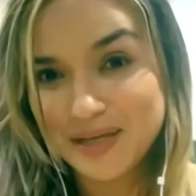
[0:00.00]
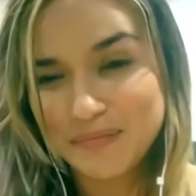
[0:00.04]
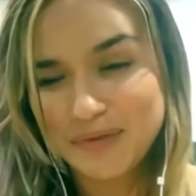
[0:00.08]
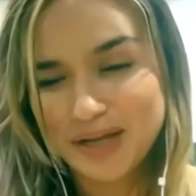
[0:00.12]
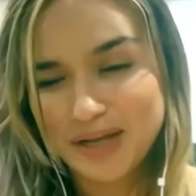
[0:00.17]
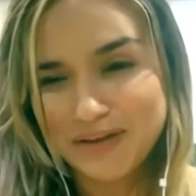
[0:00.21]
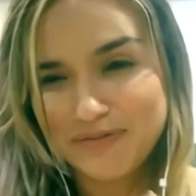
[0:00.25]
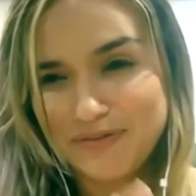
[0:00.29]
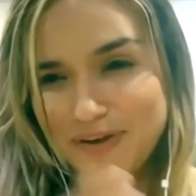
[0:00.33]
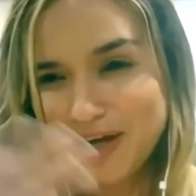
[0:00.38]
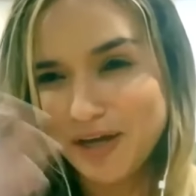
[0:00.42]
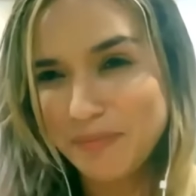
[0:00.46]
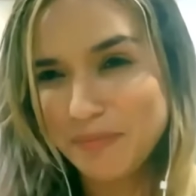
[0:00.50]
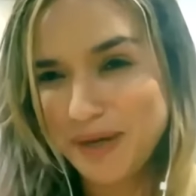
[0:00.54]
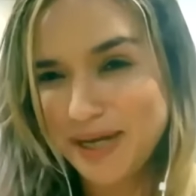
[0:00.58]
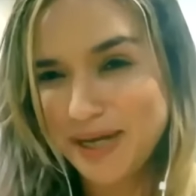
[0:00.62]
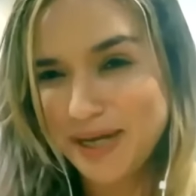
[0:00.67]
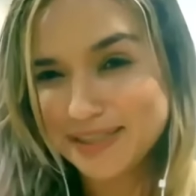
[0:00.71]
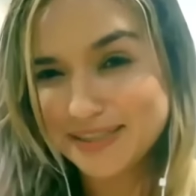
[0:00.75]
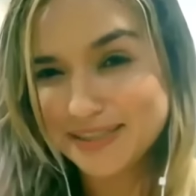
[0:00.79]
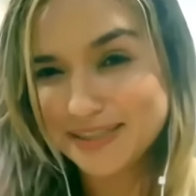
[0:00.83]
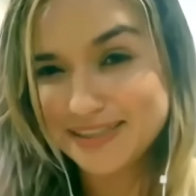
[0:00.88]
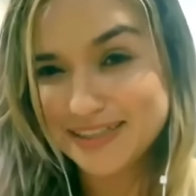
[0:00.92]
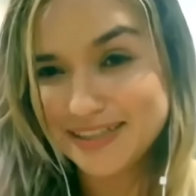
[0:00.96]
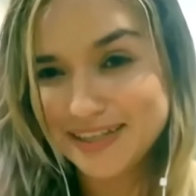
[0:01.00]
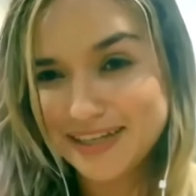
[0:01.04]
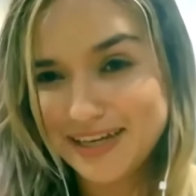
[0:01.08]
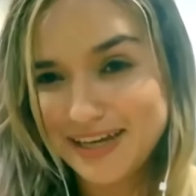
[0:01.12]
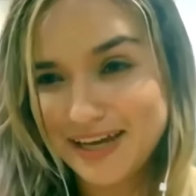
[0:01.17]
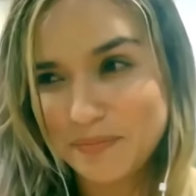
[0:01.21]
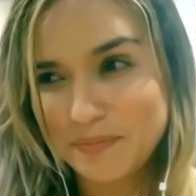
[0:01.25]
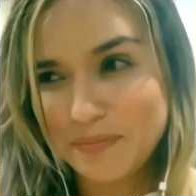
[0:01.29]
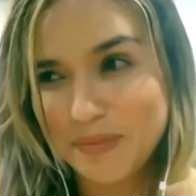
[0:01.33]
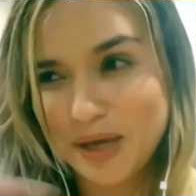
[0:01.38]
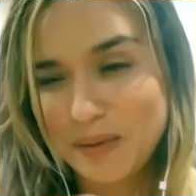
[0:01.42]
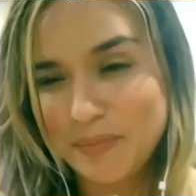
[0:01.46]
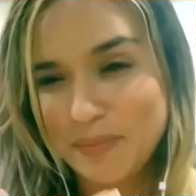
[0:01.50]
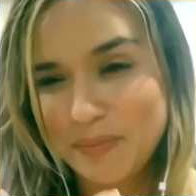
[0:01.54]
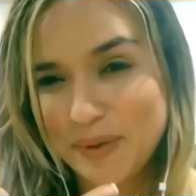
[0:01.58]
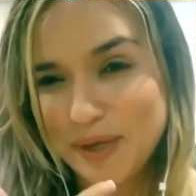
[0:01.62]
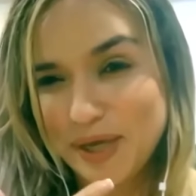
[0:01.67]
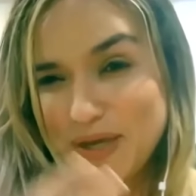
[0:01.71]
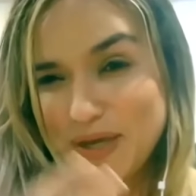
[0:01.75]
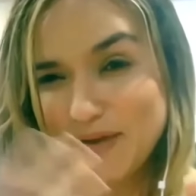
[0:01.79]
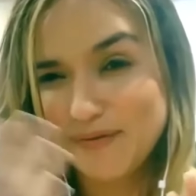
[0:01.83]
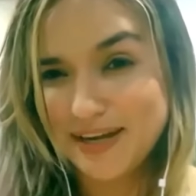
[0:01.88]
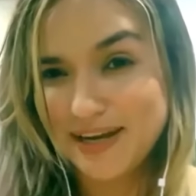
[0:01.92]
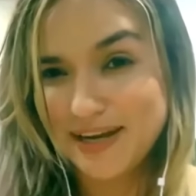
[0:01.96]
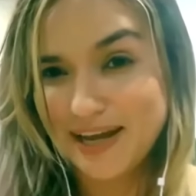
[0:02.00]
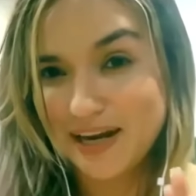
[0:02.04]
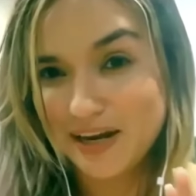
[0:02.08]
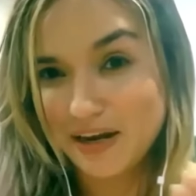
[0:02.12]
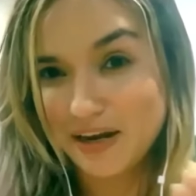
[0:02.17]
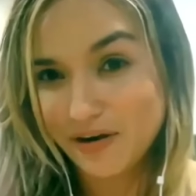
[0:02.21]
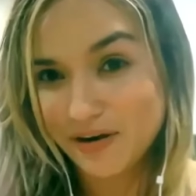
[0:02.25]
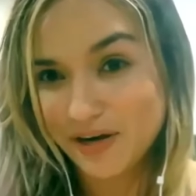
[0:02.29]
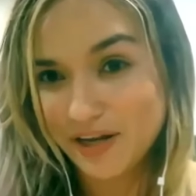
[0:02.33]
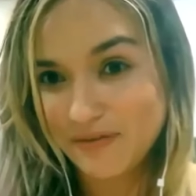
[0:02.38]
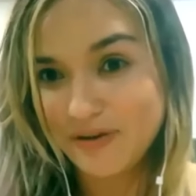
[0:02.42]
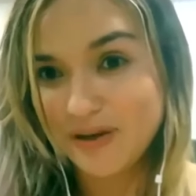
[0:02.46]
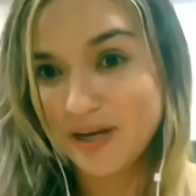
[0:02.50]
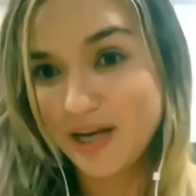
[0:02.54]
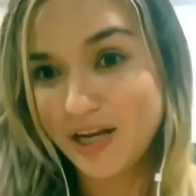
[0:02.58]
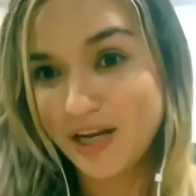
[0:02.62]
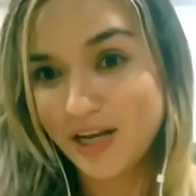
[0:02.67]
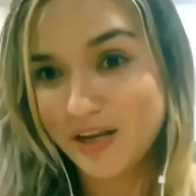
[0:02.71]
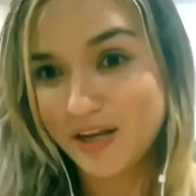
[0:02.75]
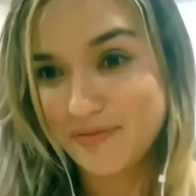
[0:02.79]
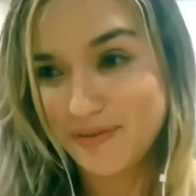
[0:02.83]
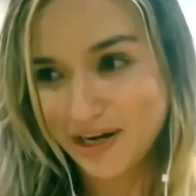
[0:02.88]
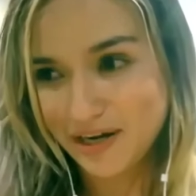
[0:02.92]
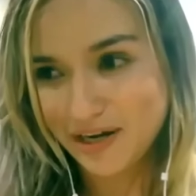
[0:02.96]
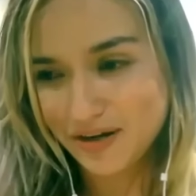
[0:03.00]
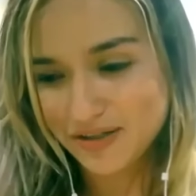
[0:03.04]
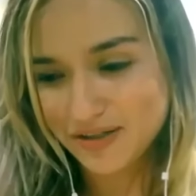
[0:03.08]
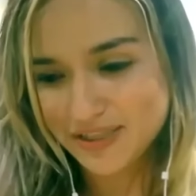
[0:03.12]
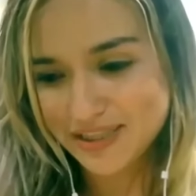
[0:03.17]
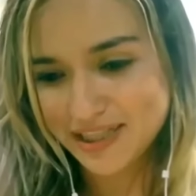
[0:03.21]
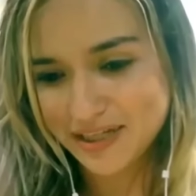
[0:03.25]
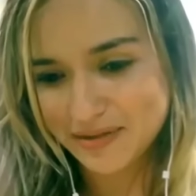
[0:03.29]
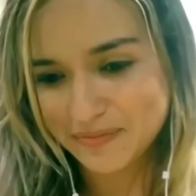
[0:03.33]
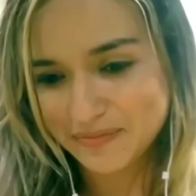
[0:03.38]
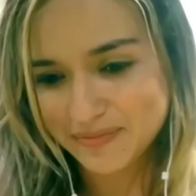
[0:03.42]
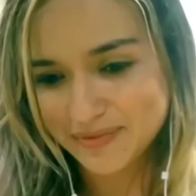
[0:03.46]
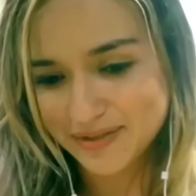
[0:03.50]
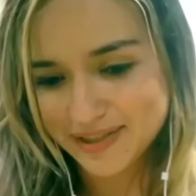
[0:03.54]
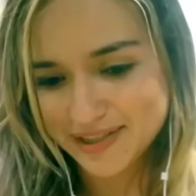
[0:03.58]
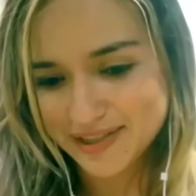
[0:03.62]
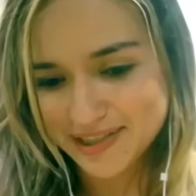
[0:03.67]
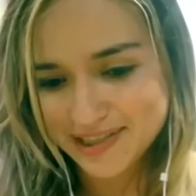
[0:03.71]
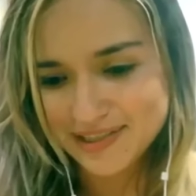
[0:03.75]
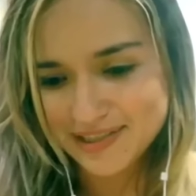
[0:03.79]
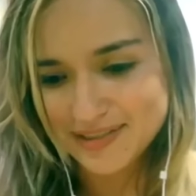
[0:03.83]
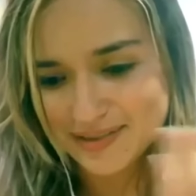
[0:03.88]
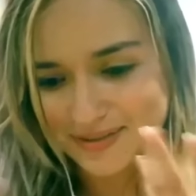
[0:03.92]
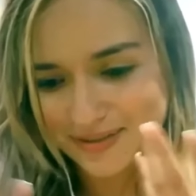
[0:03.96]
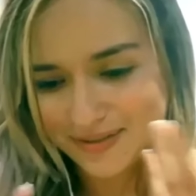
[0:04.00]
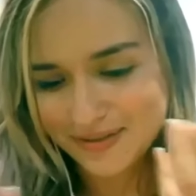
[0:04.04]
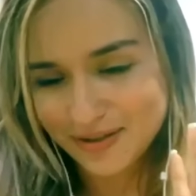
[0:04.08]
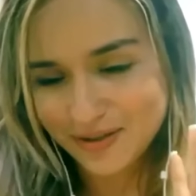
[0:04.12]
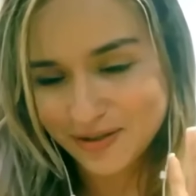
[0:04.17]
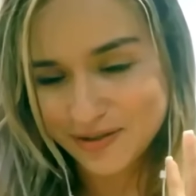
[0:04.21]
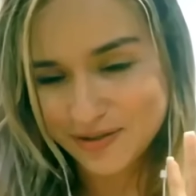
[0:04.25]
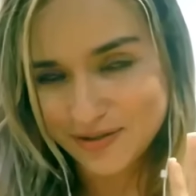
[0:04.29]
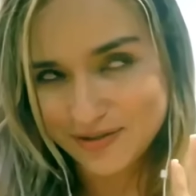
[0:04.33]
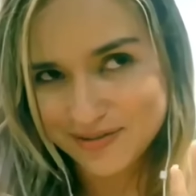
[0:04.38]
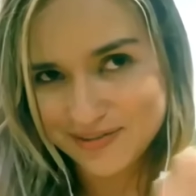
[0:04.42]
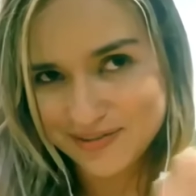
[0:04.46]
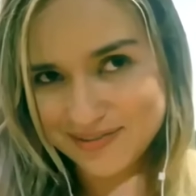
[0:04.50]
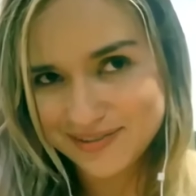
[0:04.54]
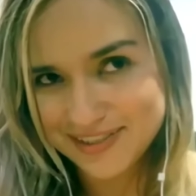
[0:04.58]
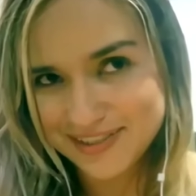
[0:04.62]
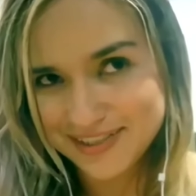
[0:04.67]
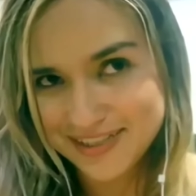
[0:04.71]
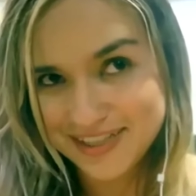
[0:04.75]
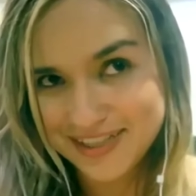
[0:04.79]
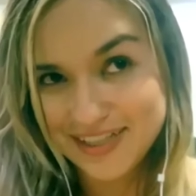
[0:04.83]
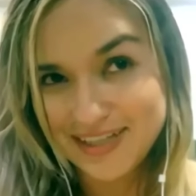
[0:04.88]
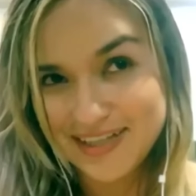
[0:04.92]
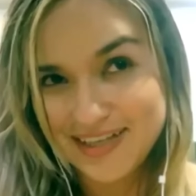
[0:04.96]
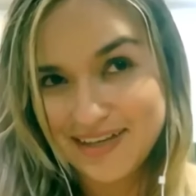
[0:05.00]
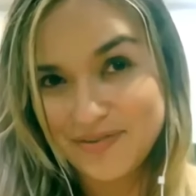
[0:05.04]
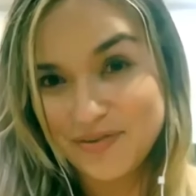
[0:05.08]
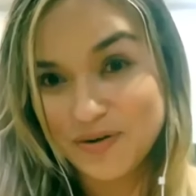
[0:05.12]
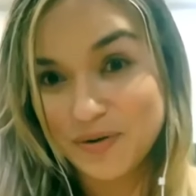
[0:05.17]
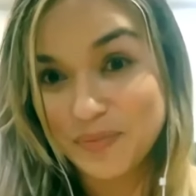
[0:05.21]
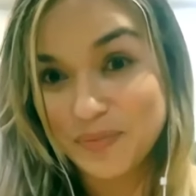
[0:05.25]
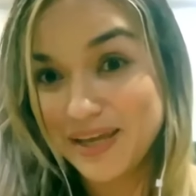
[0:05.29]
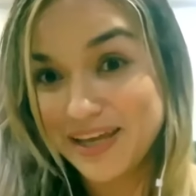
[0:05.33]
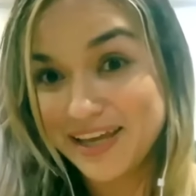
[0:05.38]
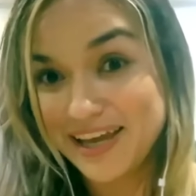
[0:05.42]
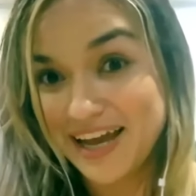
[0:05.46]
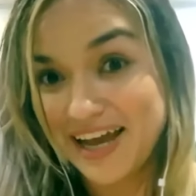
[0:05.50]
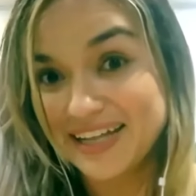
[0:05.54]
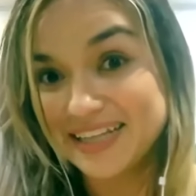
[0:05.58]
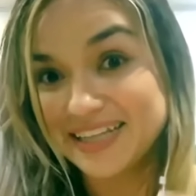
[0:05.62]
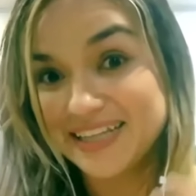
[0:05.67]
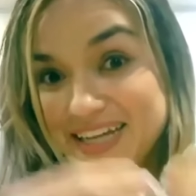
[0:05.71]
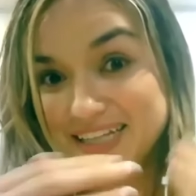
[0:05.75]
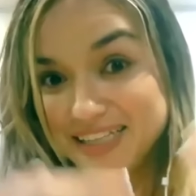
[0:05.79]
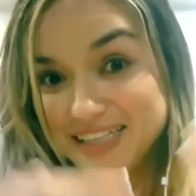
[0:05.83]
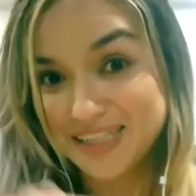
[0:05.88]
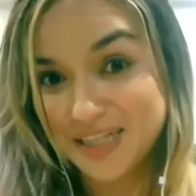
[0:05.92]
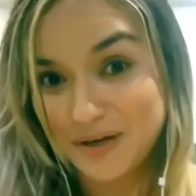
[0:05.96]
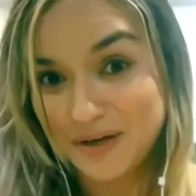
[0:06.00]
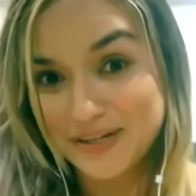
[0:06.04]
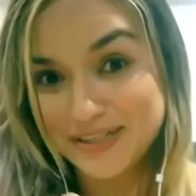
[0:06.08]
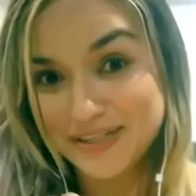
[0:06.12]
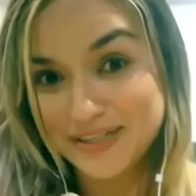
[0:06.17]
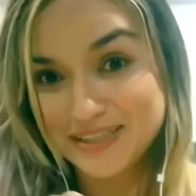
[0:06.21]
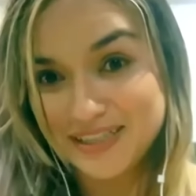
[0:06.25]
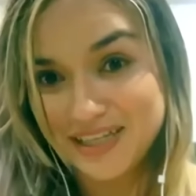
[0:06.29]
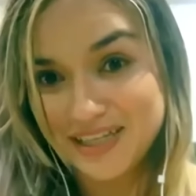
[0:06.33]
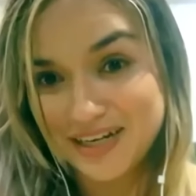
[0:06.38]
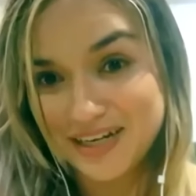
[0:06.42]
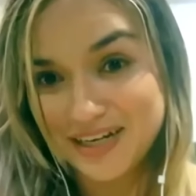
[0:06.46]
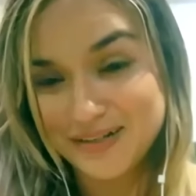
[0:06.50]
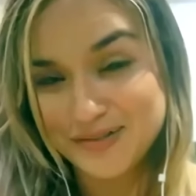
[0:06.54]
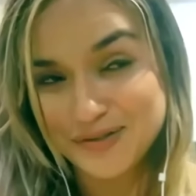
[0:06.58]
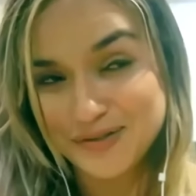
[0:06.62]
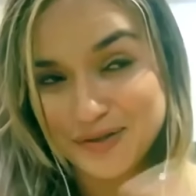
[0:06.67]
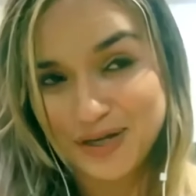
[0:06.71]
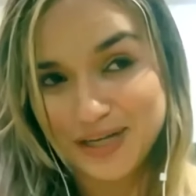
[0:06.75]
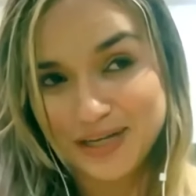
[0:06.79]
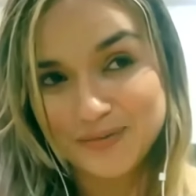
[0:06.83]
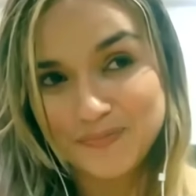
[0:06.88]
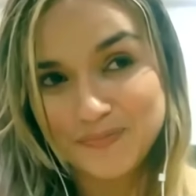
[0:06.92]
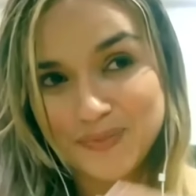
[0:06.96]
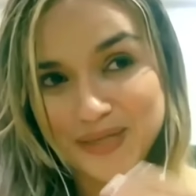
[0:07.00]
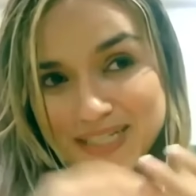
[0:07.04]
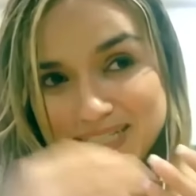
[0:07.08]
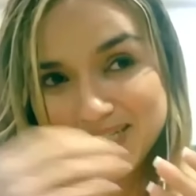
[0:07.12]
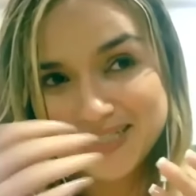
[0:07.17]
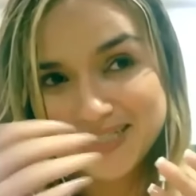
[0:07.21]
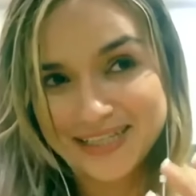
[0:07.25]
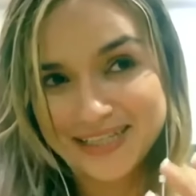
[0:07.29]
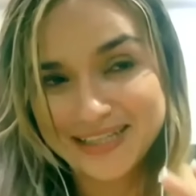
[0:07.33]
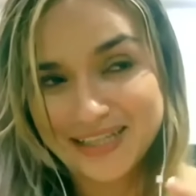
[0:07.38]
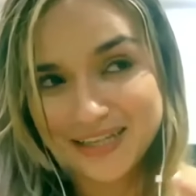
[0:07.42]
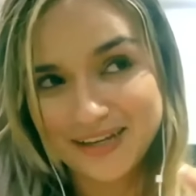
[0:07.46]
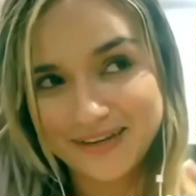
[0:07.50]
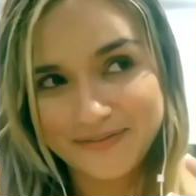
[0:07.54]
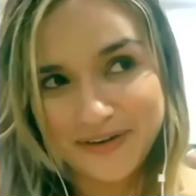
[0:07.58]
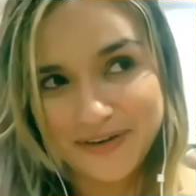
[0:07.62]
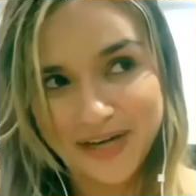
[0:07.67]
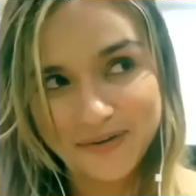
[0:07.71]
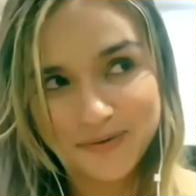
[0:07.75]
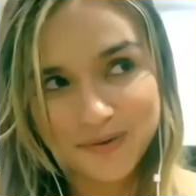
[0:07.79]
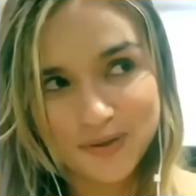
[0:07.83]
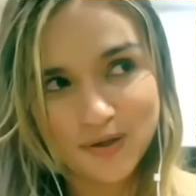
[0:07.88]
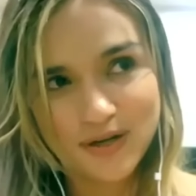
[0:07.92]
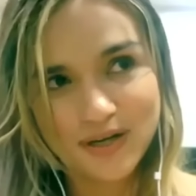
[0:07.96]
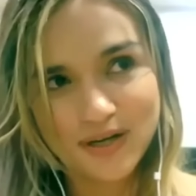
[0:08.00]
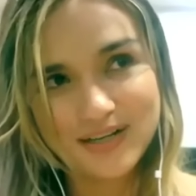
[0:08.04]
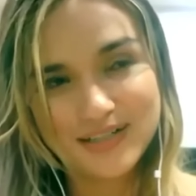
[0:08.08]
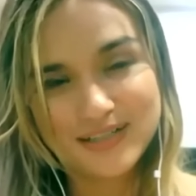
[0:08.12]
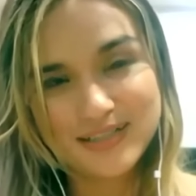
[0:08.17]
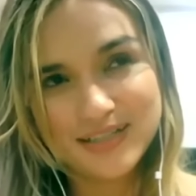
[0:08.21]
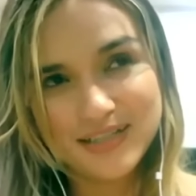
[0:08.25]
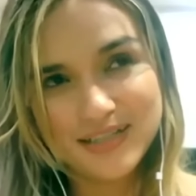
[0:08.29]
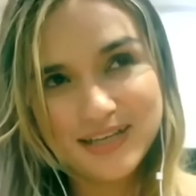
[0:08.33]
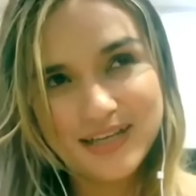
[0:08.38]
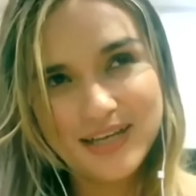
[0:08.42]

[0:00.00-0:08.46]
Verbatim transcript: Right. But if I invest, maybe even I learn, even if I lost them. So for me, that's how it started. So I invested the five dollars.